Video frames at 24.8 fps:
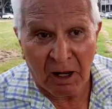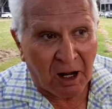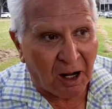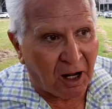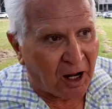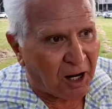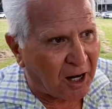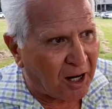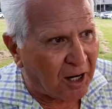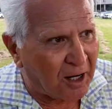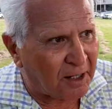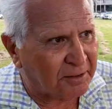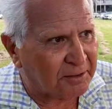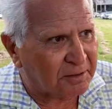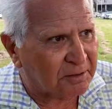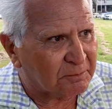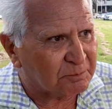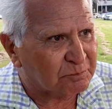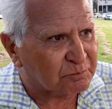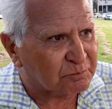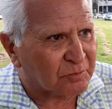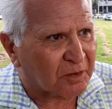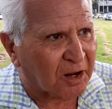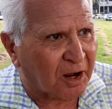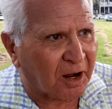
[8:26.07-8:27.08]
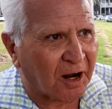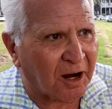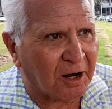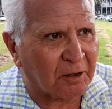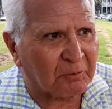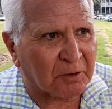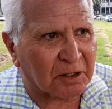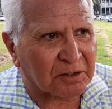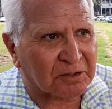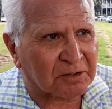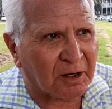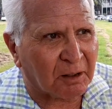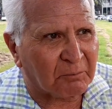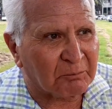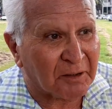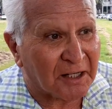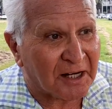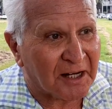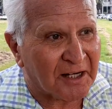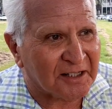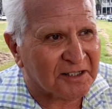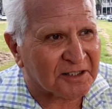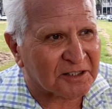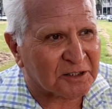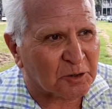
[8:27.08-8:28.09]
And I was
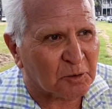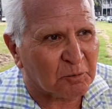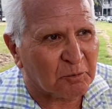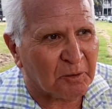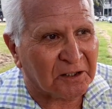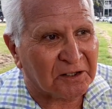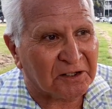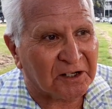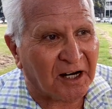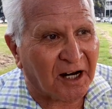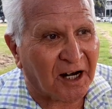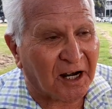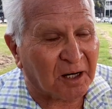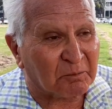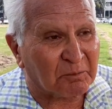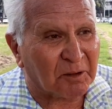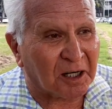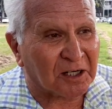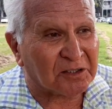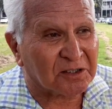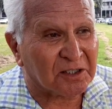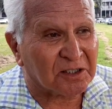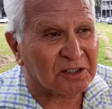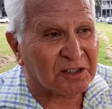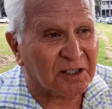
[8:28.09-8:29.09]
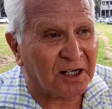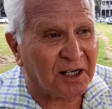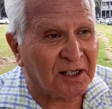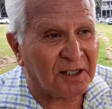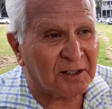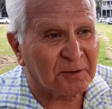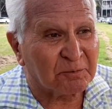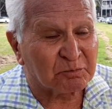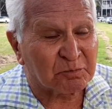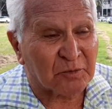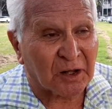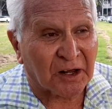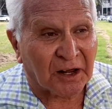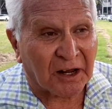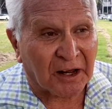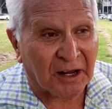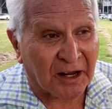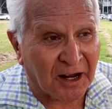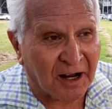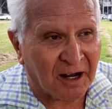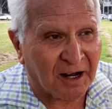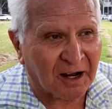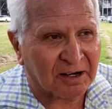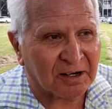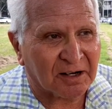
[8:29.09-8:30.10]
amazed when the headmaster said,
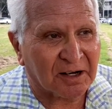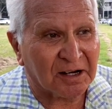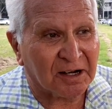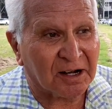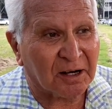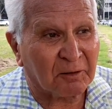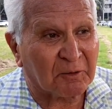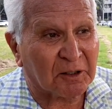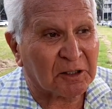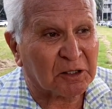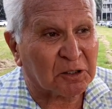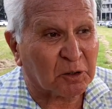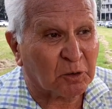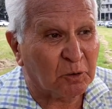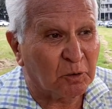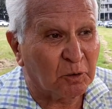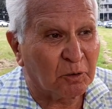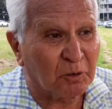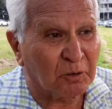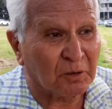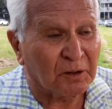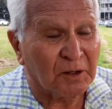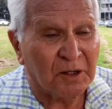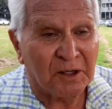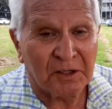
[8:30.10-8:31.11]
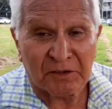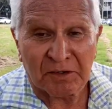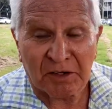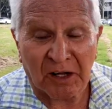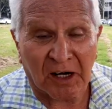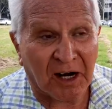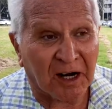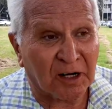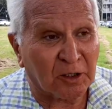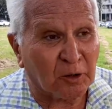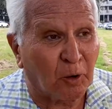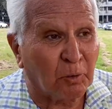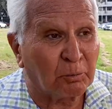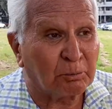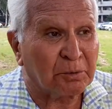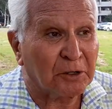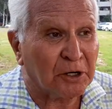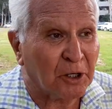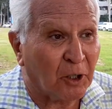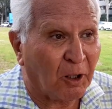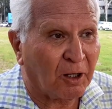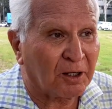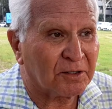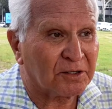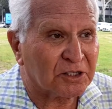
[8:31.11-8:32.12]
here in our school, there are no
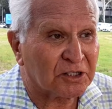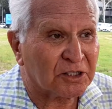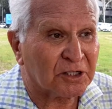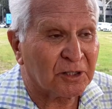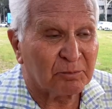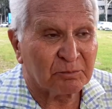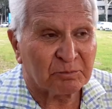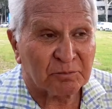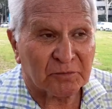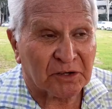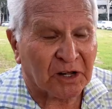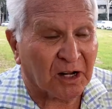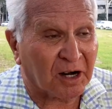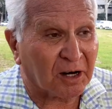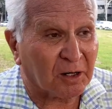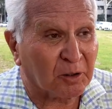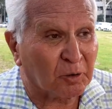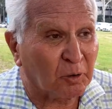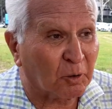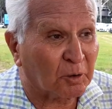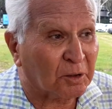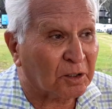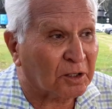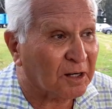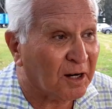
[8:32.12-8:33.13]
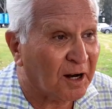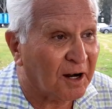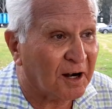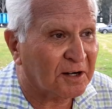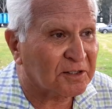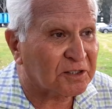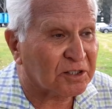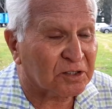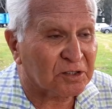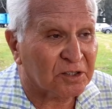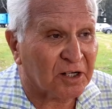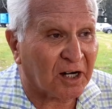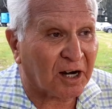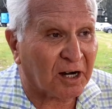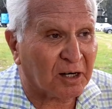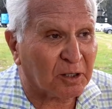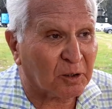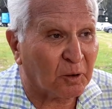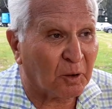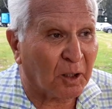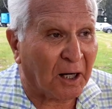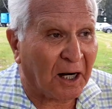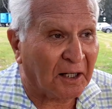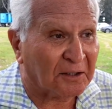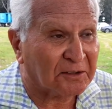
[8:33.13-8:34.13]
peons, there are no clerks, there are
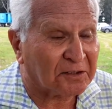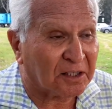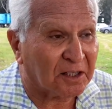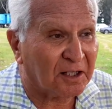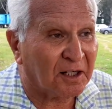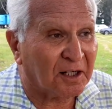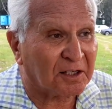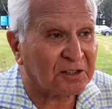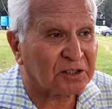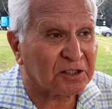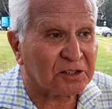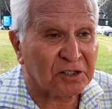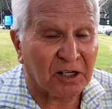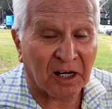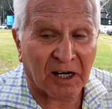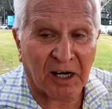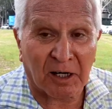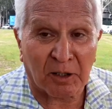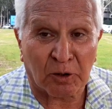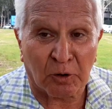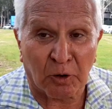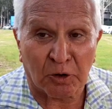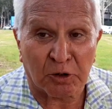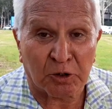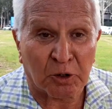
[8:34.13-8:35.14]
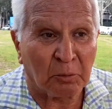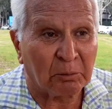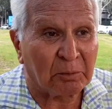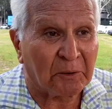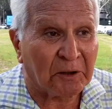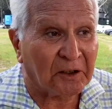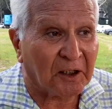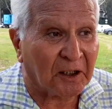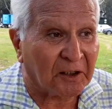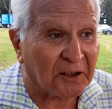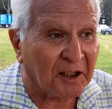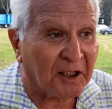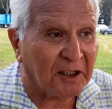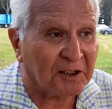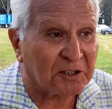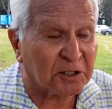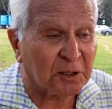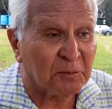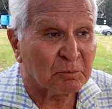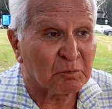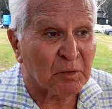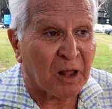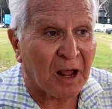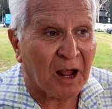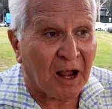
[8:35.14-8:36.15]
no head clerks, there are no superintendents,
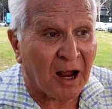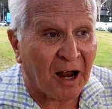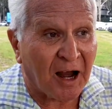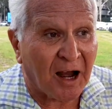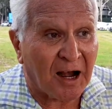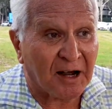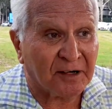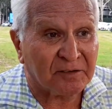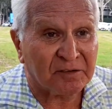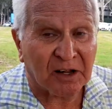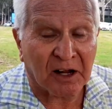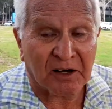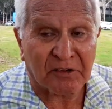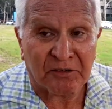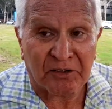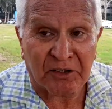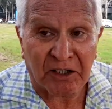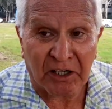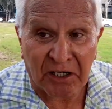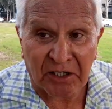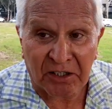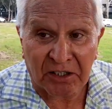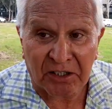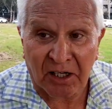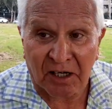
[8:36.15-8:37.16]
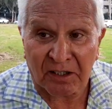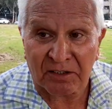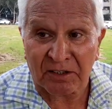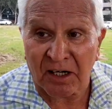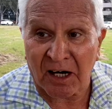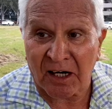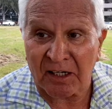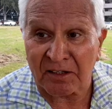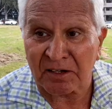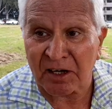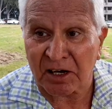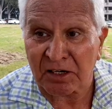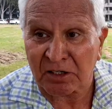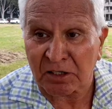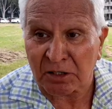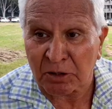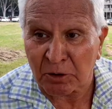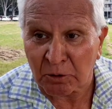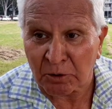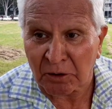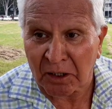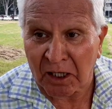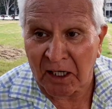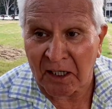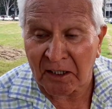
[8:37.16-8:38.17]
and the teachers and the
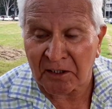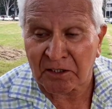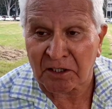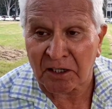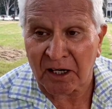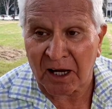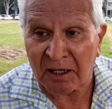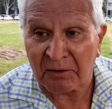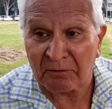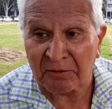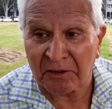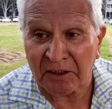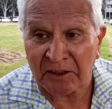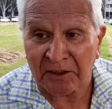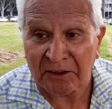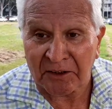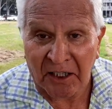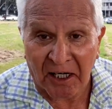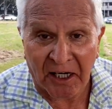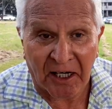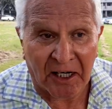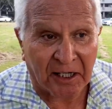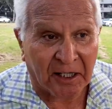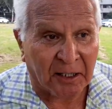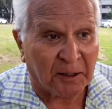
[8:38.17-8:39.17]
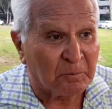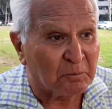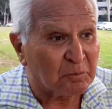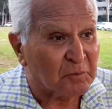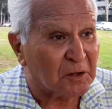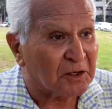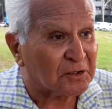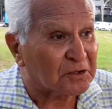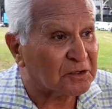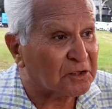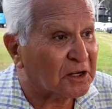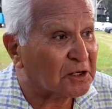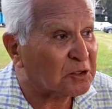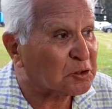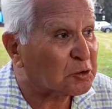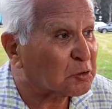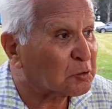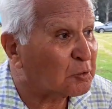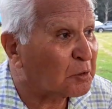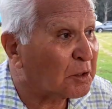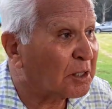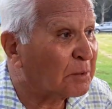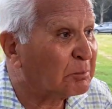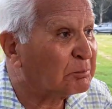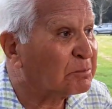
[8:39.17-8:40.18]
students every day, they
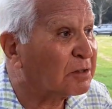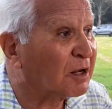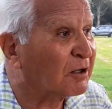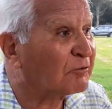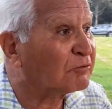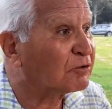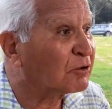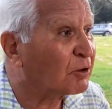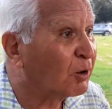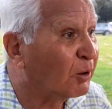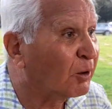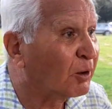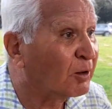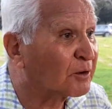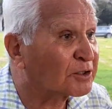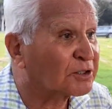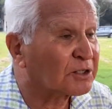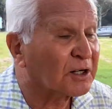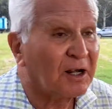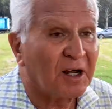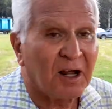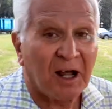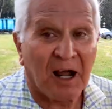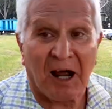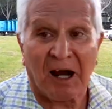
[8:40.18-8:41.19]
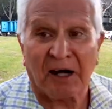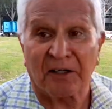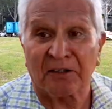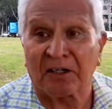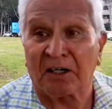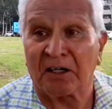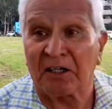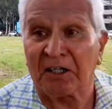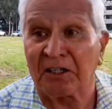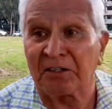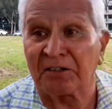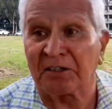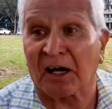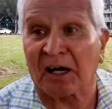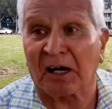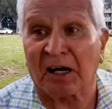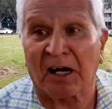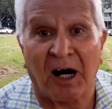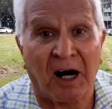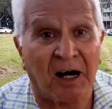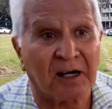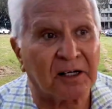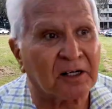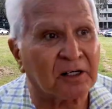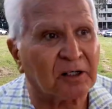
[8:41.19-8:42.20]
sweep the floors and clean the
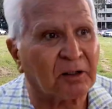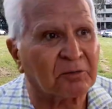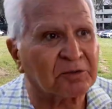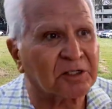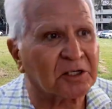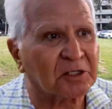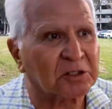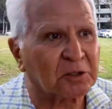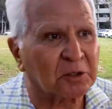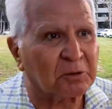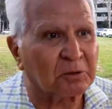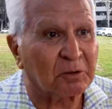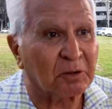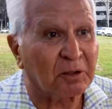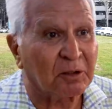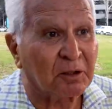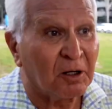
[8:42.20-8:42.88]
garden of the school.